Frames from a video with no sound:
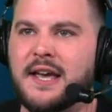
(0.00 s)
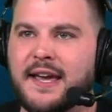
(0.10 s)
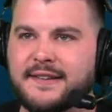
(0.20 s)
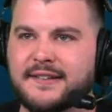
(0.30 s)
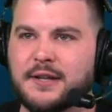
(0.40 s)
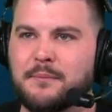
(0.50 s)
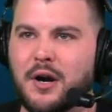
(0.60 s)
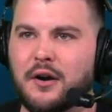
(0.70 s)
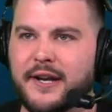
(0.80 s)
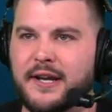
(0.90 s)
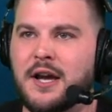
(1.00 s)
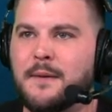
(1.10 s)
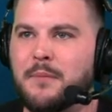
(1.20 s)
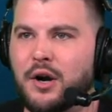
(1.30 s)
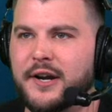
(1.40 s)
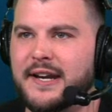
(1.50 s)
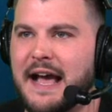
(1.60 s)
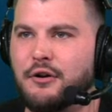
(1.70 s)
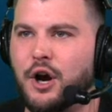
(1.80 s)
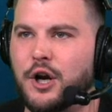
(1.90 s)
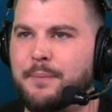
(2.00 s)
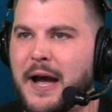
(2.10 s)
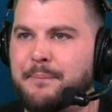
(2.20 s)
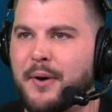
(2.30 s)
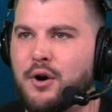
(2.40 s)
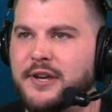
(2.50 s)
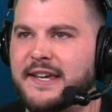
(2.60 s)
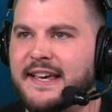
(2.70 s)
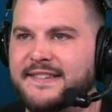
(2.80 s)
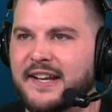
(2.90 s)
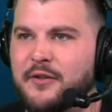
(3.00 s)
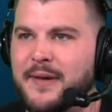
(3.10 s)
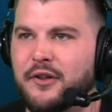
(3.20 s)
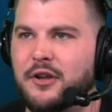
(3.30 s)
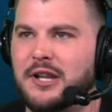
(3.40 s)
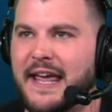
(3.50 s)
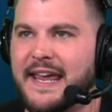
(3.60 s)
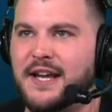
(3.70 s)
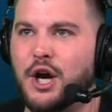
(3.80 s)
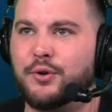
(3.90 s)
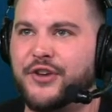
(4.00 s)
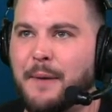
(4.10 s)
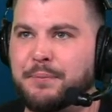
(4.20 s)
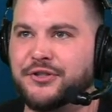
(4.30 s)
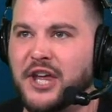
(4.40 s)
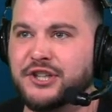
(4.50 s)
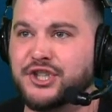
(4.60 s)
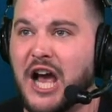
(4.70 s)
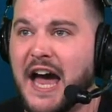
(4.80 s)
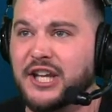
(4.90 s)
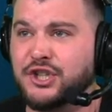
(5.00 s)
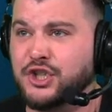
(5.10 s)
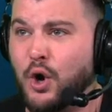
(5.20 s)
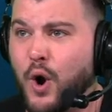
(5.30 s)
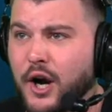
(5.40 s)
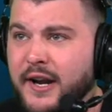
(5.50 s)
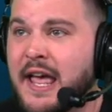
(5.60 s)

Gets it to Murray. Murray now guarded by Bogey. Gets it in the middle of the lane. Goes up with it. Shot is short.